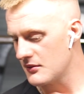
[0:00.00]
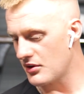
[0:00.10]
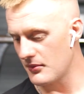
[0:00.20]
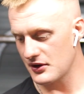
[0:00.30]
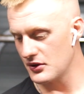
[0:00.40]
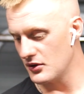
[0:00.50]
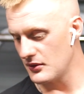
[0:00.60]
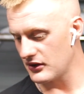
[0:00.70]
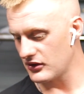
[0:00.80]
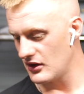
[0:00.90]
probably go
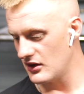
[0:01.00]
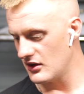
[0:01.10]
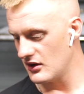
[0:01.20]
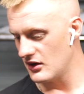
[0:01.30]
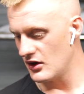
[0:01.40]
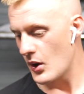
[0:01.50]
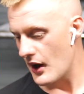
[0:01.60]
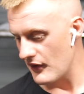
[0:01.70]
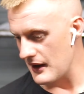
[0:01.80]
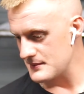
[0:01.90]
with
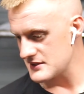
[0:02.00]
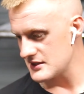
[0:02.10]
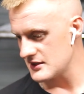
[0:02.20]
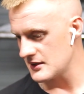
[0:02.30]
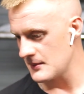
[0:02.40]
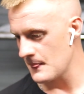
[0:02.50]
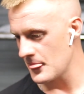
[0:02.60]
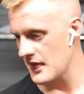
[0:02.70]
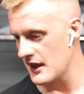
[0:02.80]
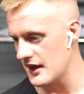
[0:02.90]
lower reps,
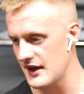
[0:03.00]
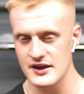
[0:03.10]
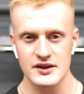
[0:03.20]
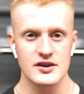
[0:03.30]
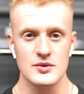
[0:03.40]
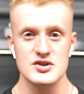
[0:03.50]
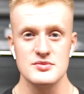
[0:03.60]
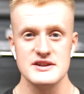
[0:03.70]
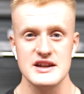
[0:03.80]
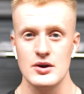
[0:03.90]
and then do a
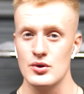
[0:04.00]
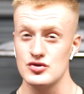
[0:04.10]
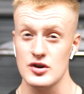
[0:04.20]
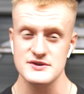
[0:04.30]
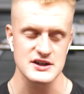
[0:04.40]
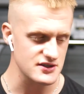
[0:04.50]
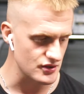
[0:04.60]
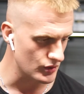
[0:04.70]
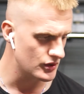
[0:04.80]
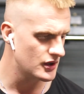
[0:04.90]
superset or a drop set.
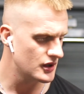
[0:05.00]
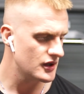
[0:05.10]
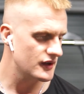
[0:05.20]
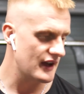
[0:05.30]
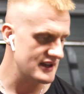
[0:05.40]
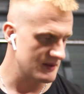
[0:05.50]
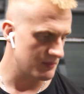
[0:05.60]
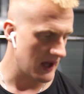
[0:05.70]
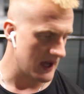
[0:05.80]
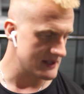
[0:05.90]
So that is the
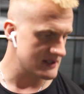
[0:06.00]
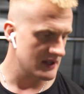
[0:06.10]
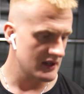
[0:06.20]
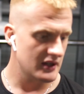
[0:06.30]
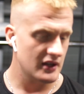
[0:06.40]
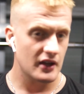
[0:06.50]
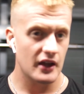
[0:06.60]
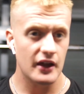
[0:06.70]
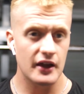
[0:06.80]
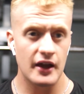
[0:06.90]
plans.
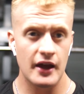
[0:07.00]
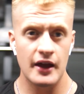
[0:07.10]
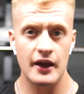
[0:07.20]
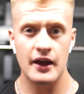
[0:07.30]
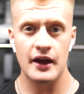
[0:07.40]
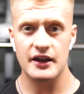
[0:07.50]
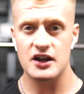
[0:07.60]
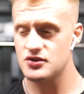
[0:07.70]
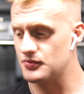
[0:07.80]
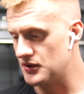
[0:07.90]
I'll
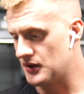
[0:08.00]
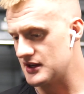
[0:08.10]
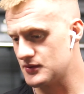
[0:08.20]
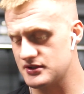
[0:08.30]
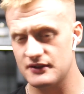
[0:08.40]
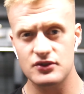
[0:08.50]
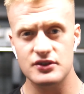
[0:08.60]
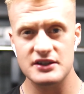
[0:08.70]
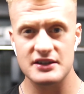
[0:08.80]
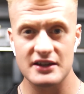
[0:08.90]
catch up with you guys once I've done
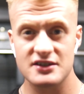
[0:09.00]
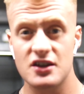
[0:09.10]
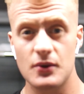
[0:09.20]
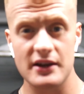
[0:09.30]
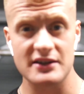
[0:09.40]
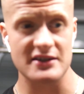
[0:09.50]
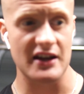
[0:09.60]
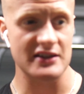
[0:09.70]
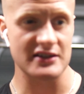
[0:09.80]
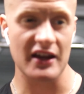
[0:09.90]
these next two
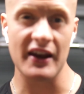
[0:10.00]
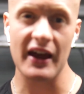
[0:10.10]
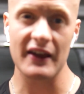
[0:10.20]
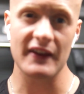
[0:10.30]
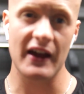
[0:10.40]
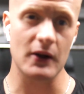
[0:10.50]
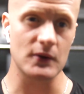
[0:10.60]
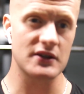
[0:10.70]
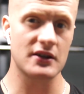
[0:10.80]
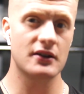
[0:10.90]
exercises and I head in the
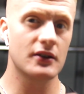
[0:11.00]
house.